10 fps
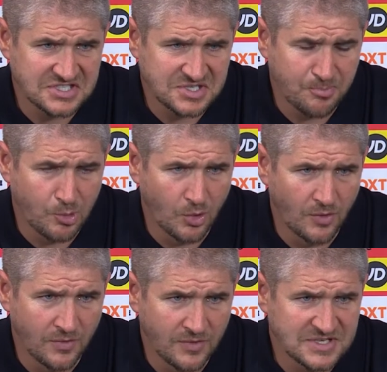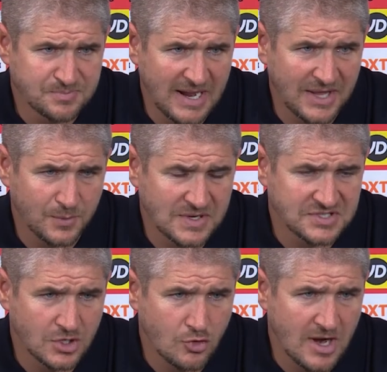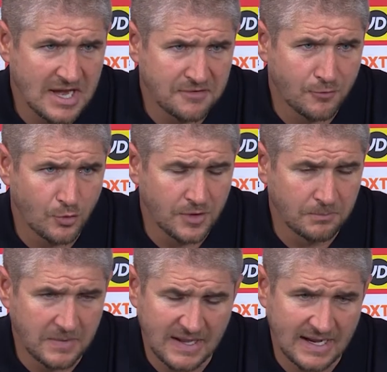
it's important these pathways are created for them.